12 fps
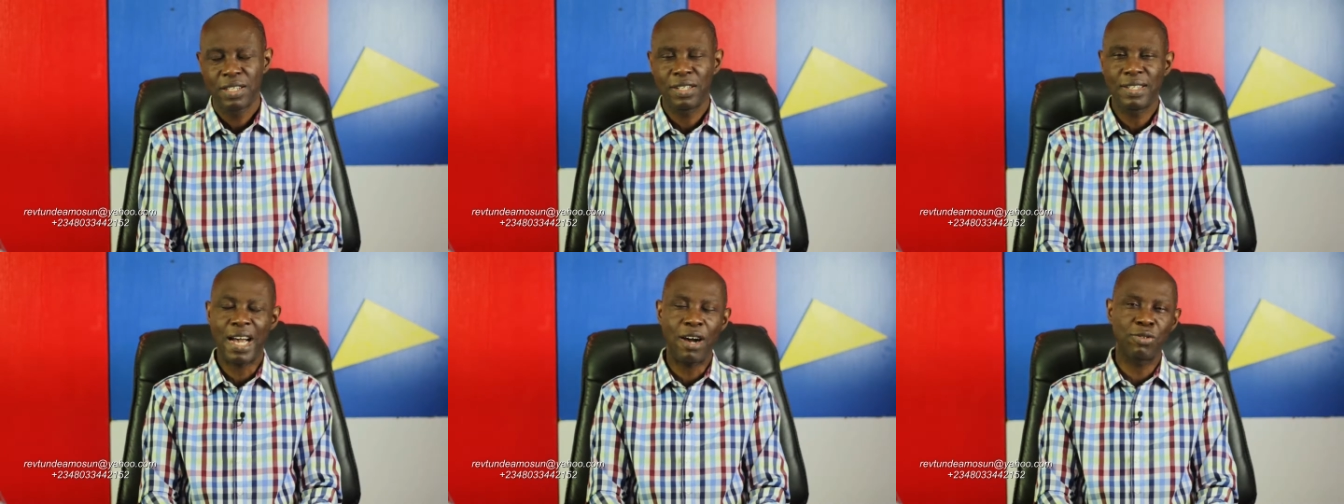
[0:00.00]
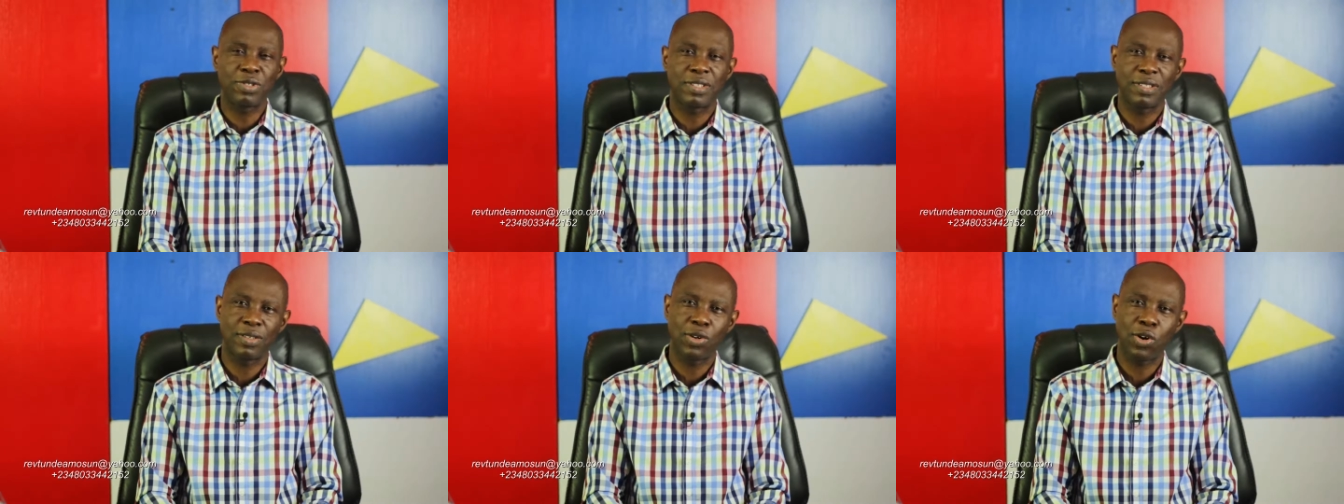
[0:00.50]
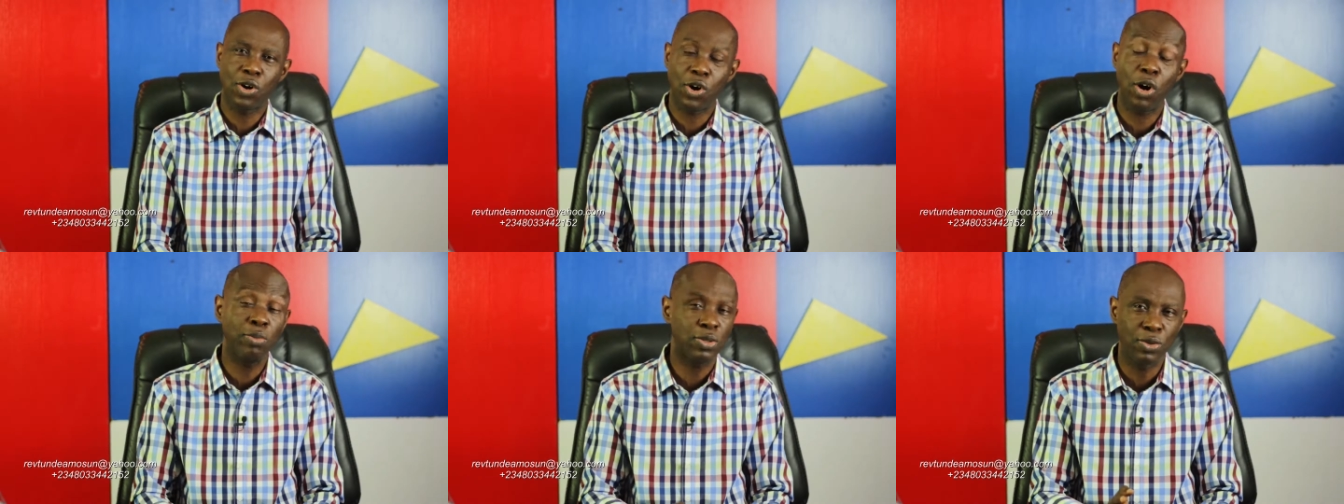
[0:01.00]
Doubt
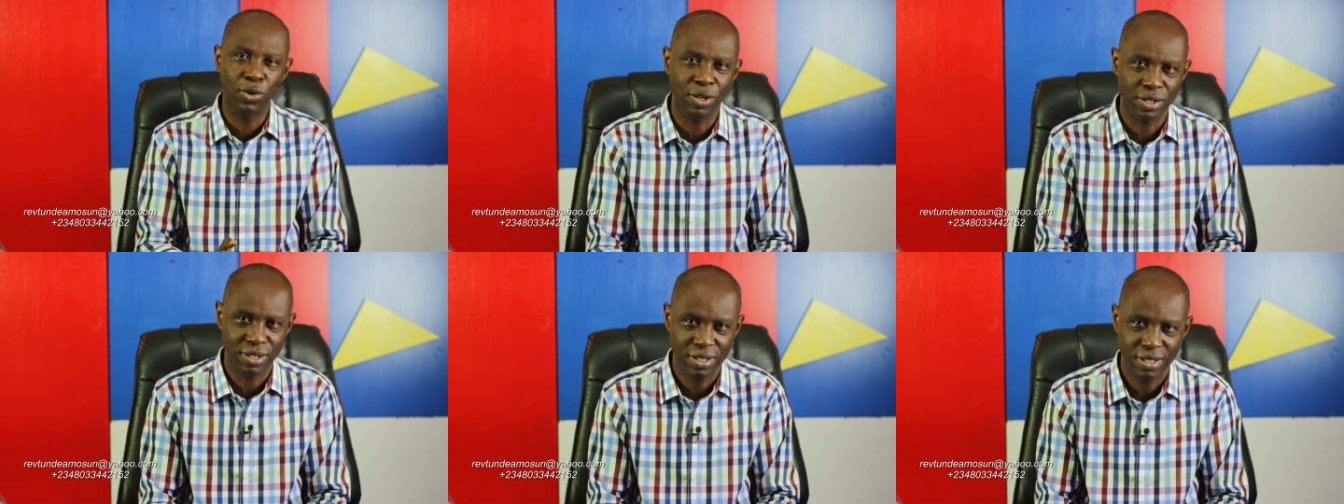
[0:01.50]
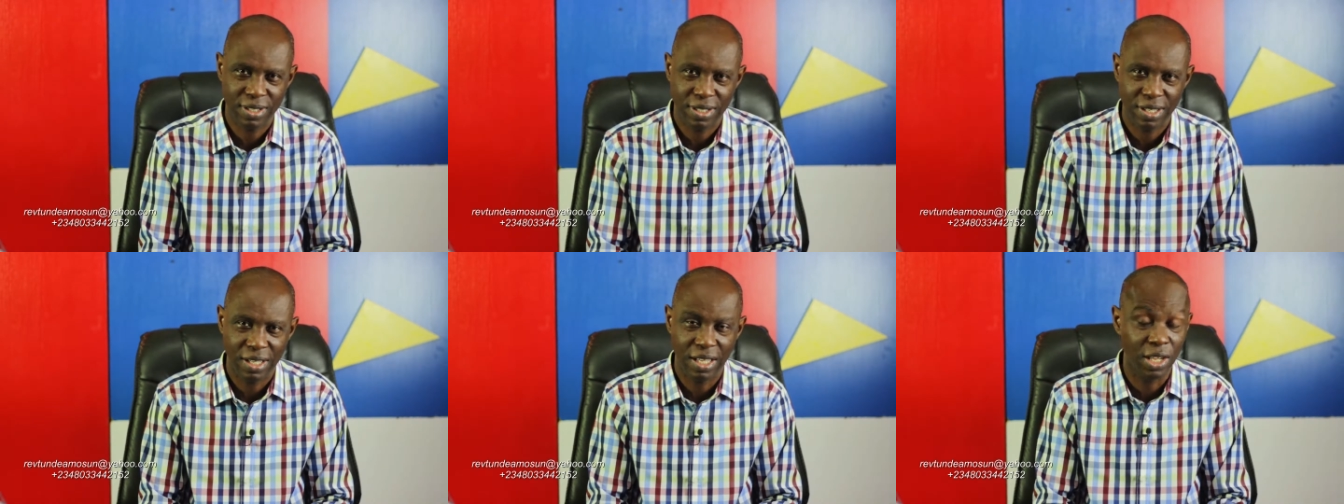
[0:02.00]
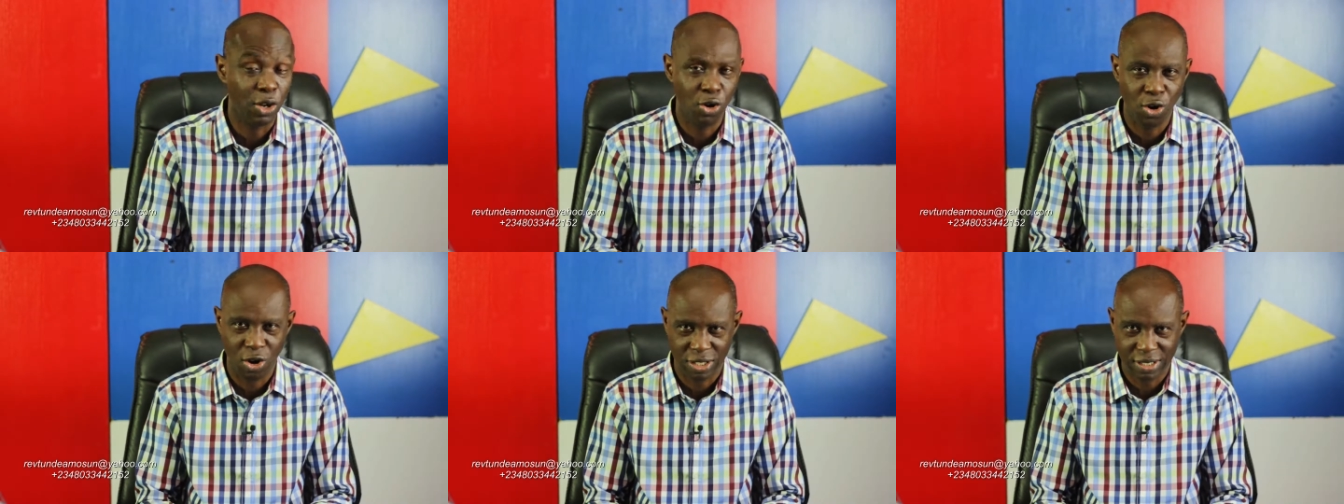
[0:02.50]
comes to us a
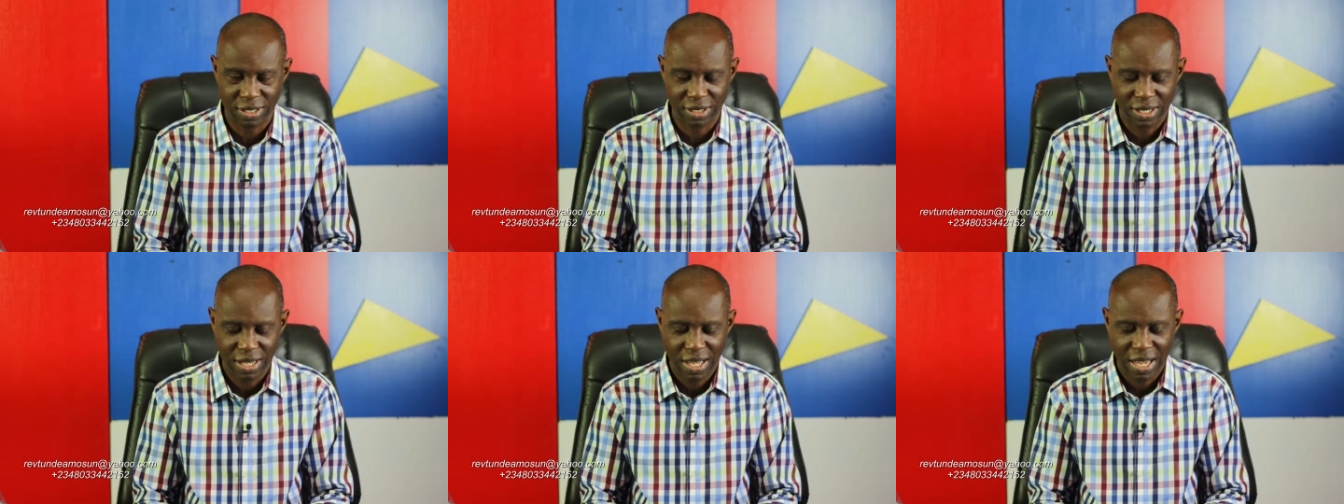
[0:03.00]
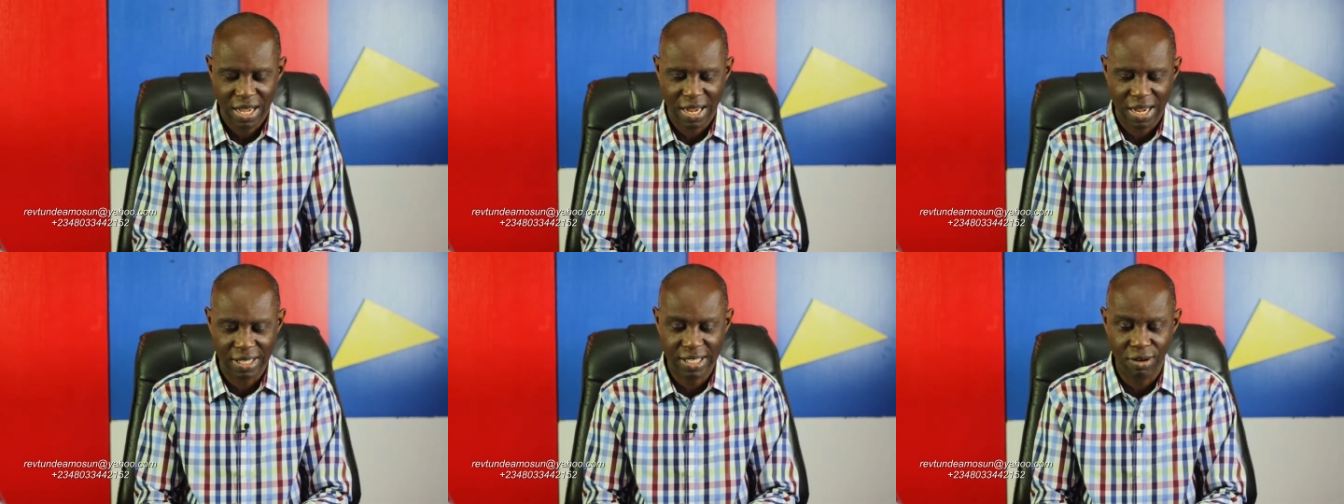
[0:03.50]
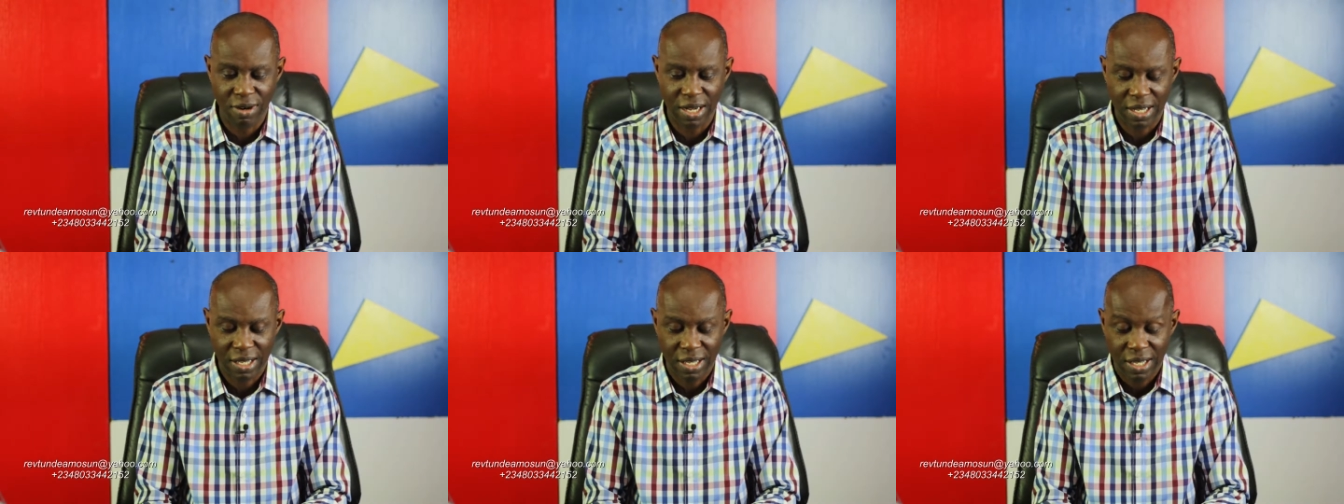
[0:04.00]
lot at our
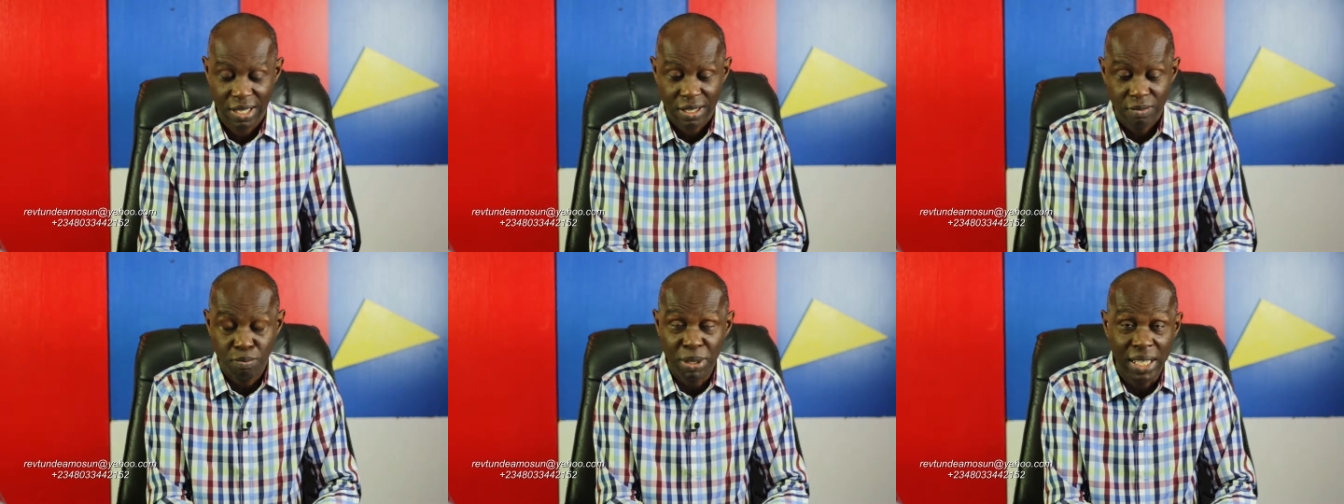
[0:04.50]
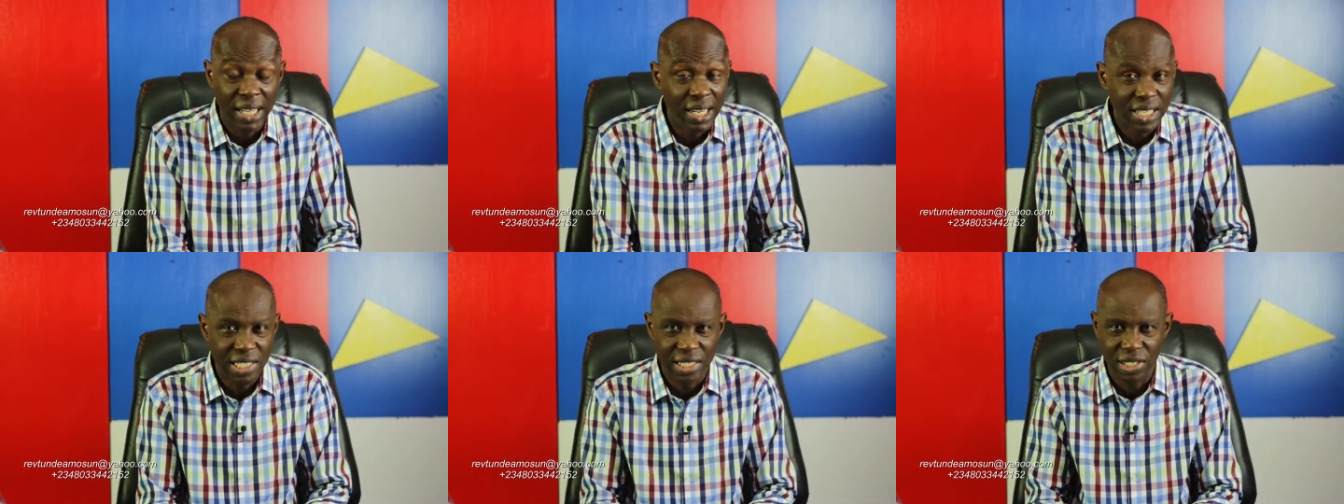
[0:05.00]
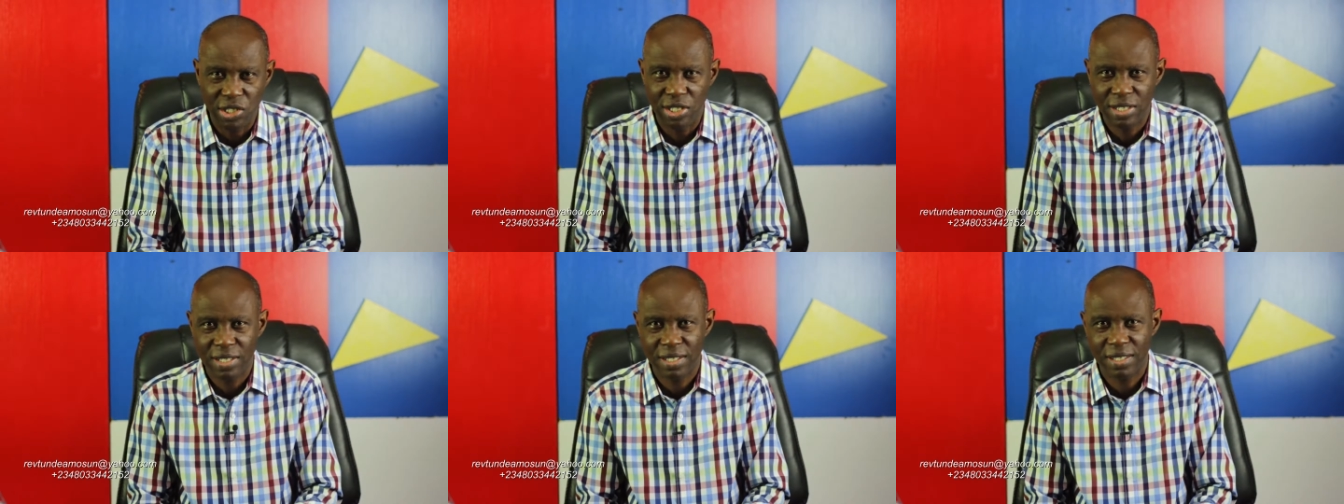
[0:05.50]
beginning
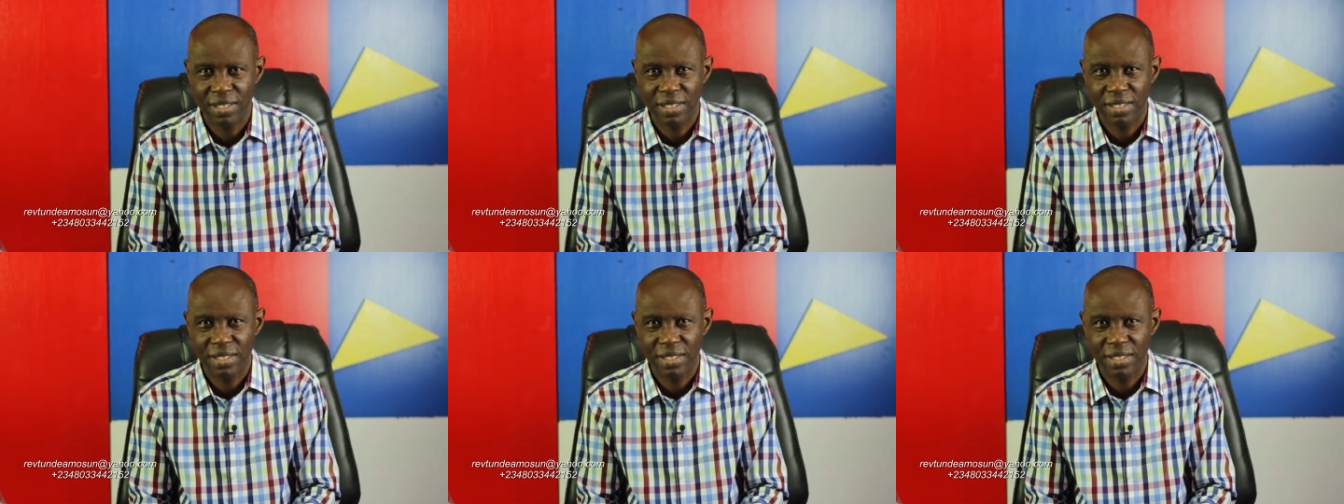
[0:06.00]
stages